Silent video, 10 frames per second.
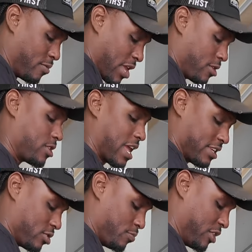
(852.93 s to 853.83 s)
You plan on
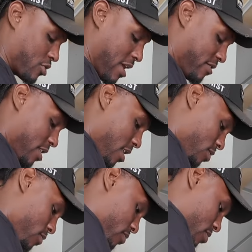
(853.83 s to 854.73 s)
like you be traveling
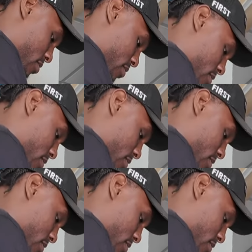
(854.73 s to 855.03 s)
all over?